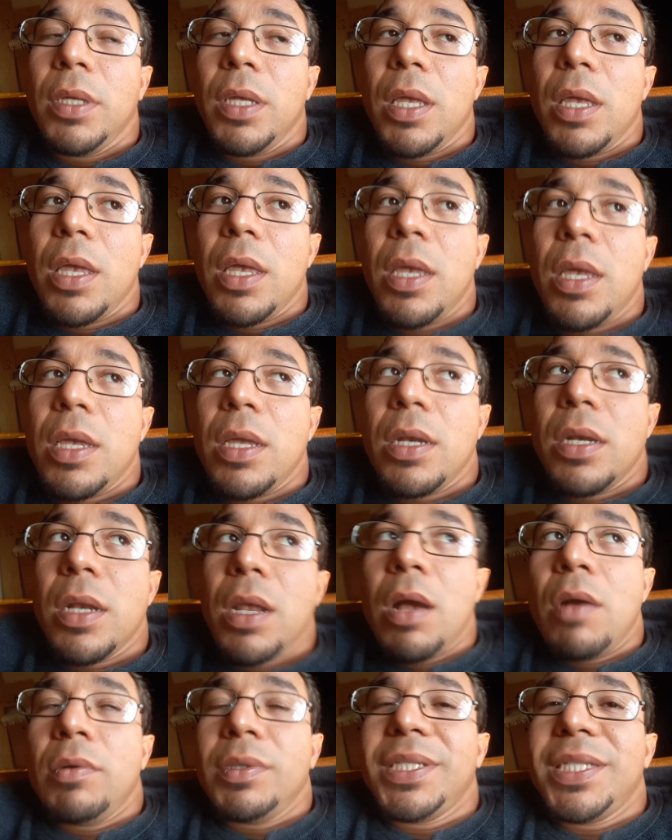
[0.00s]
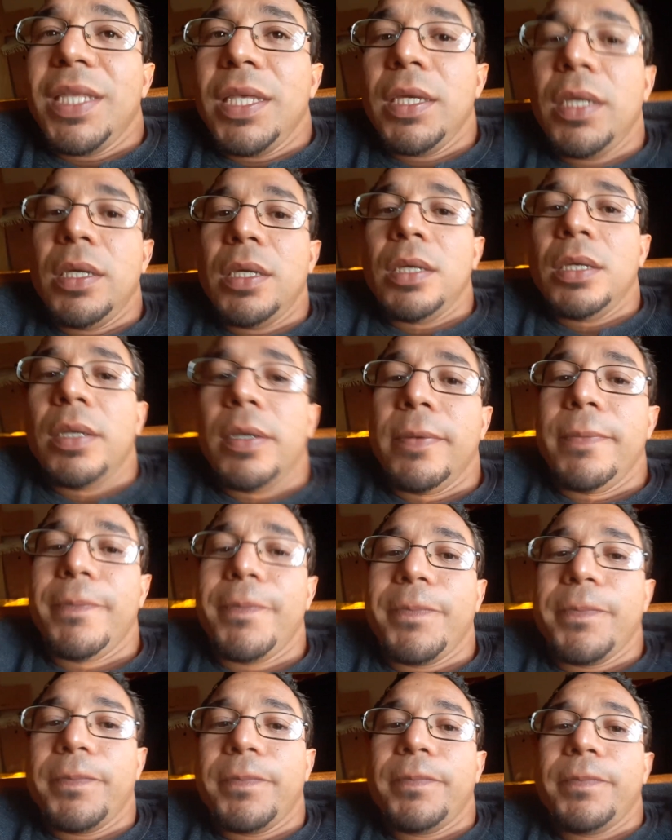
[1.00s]
and I was thinking,
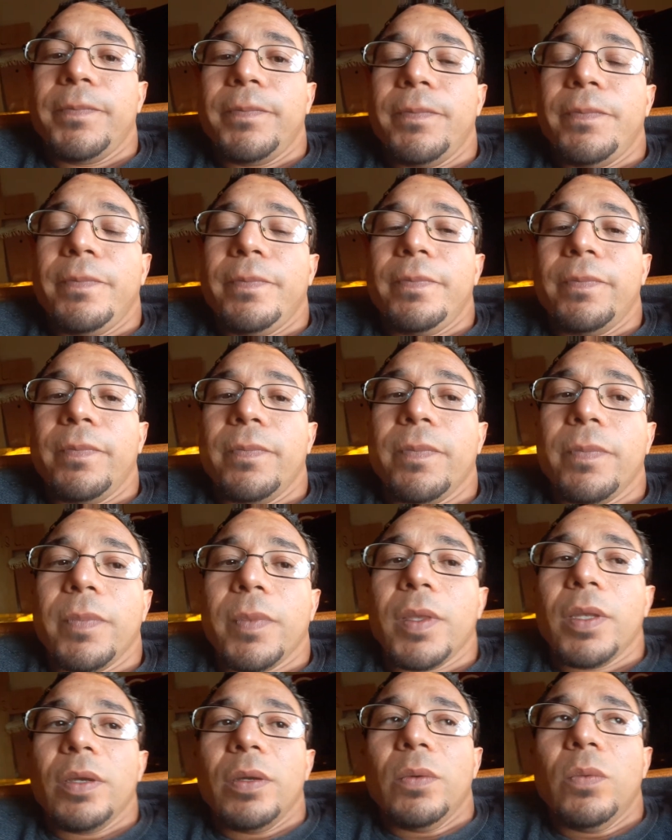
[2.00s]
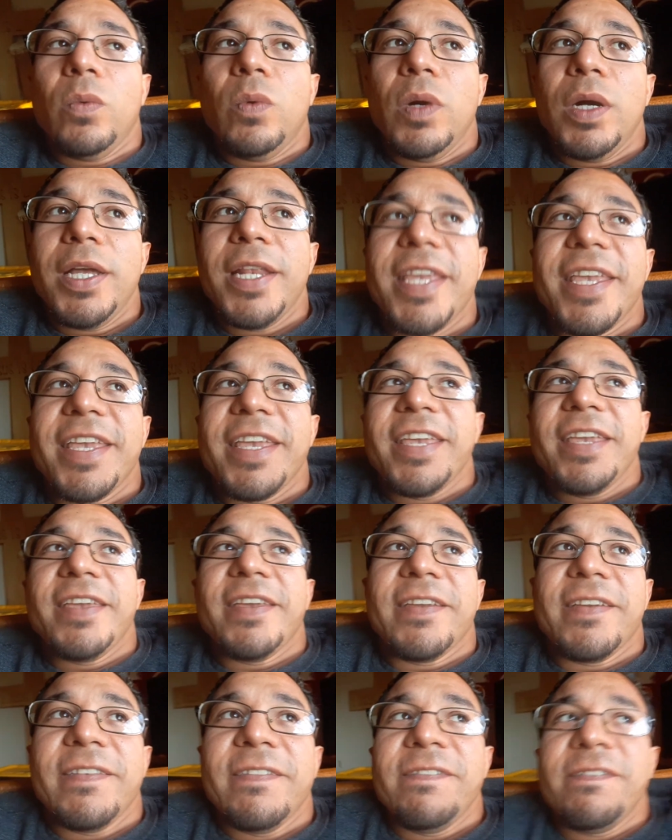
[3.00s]
what
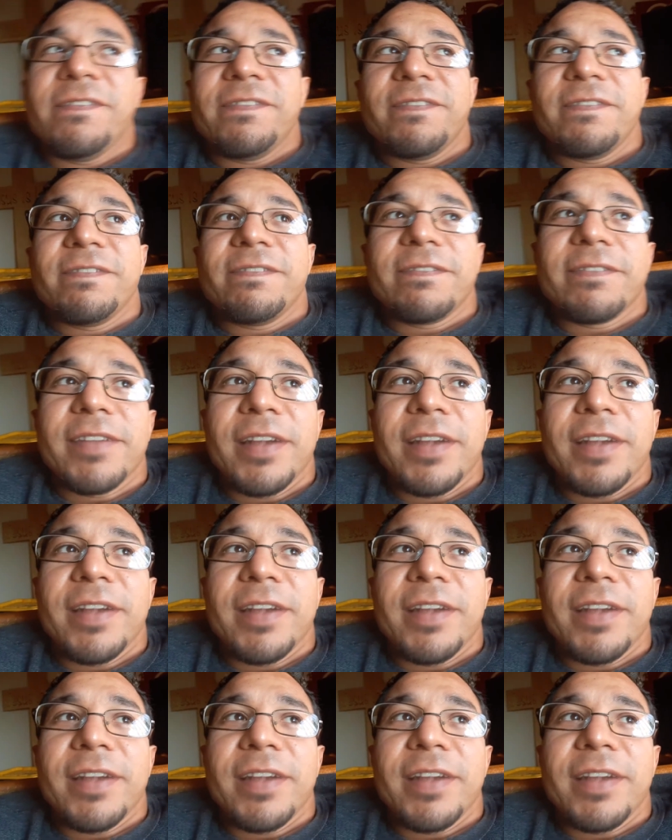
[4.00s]
if